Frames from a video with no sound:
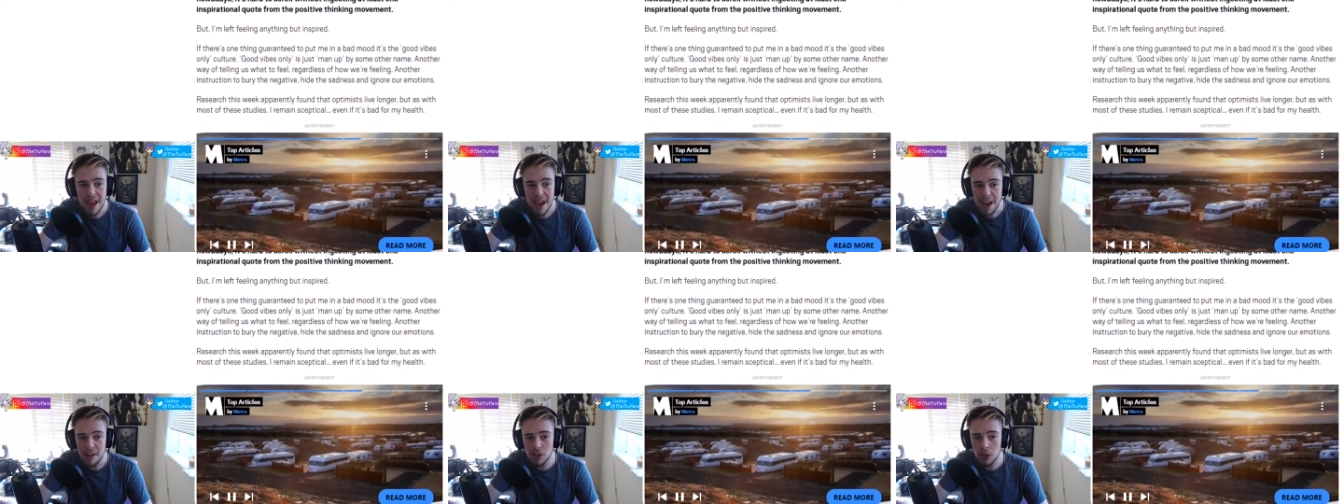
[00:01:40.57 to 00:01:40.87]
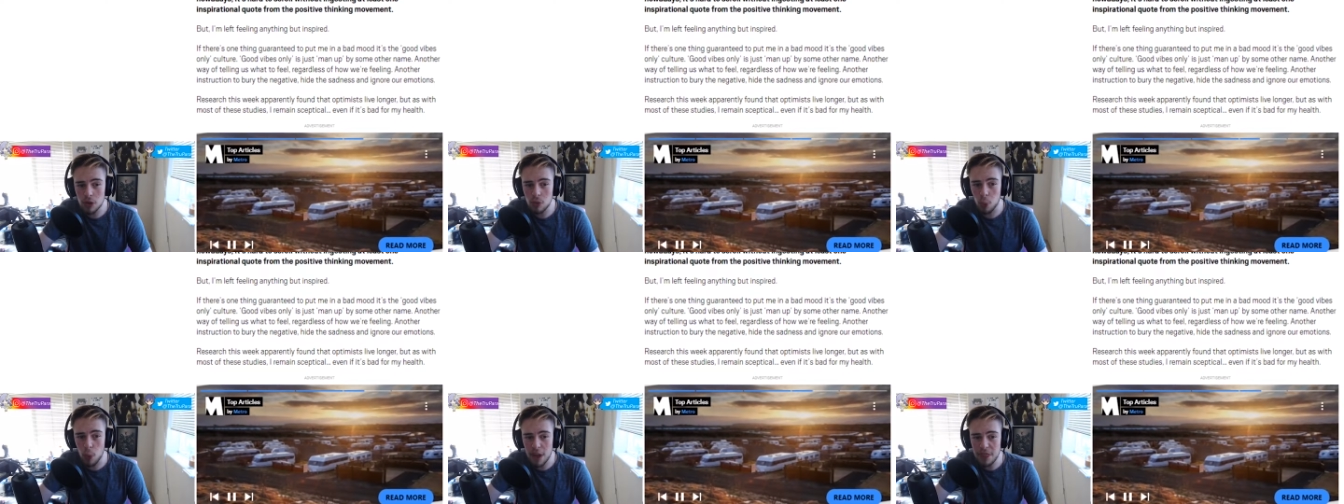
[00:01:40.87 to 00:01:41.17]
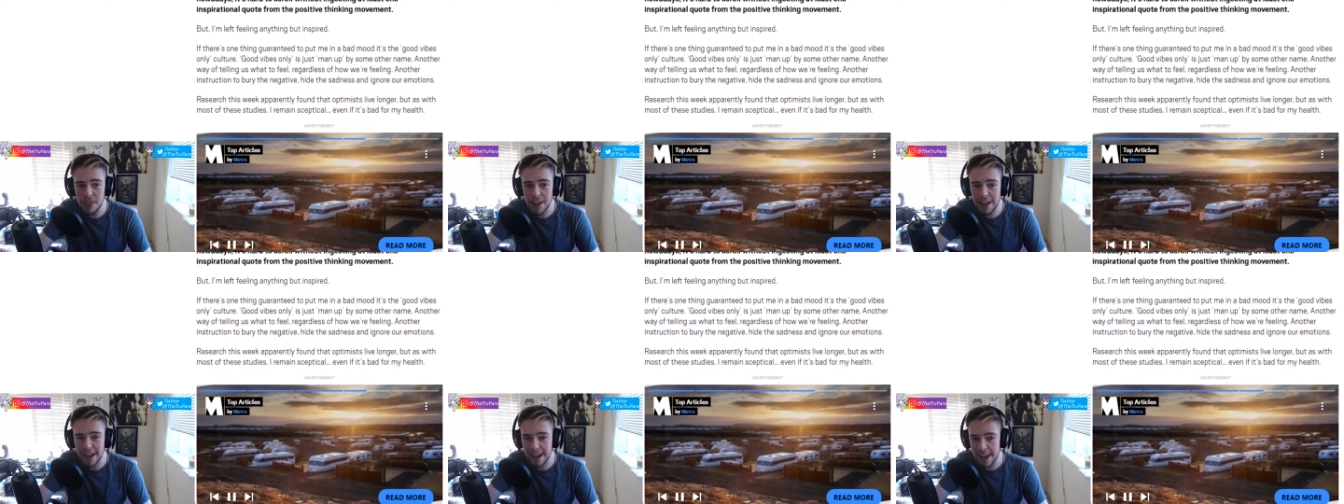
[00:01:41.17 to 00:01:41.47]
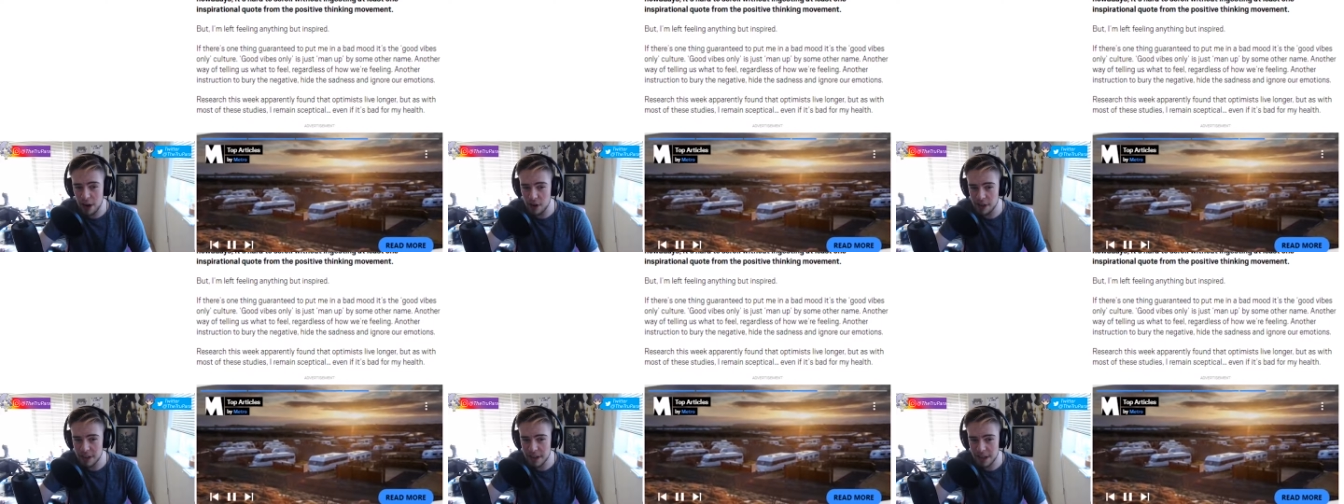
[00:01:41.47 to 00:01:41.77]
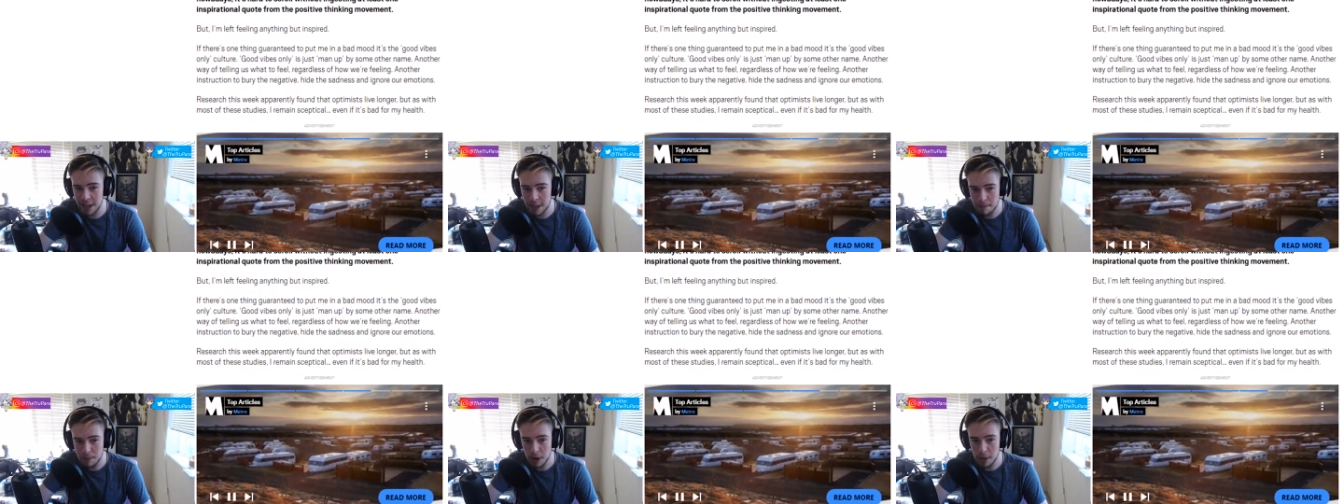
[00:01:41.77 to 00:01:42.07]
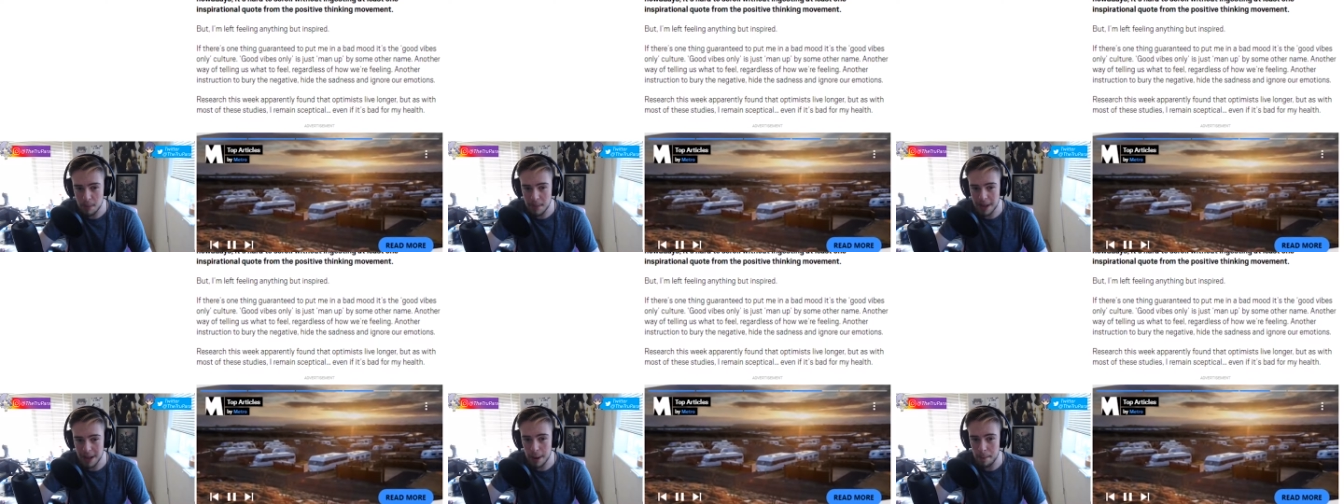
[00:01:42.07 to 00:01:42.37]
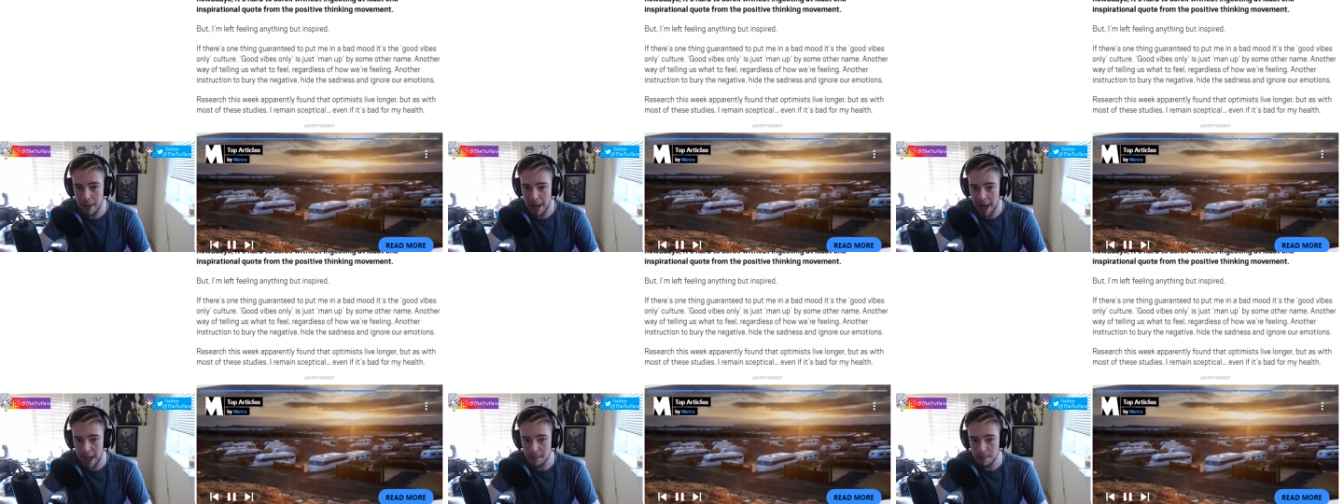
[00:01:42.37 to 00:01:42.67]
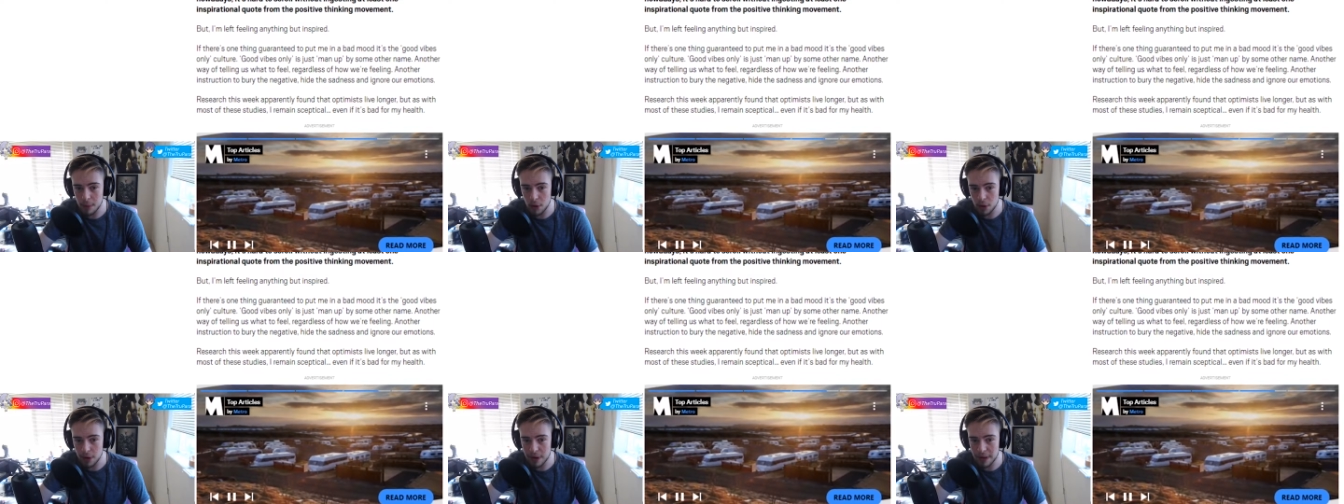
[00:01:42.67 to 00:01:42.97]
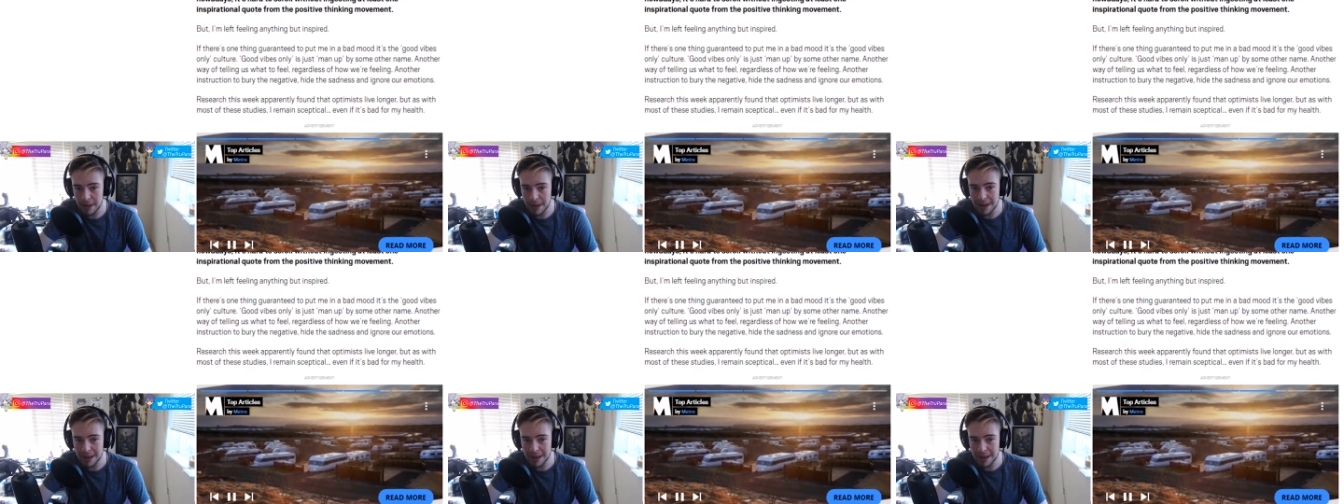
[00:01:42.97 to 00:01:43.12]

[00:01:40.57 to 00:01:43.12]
If there's one thing guaranteed to put me in a bad mood,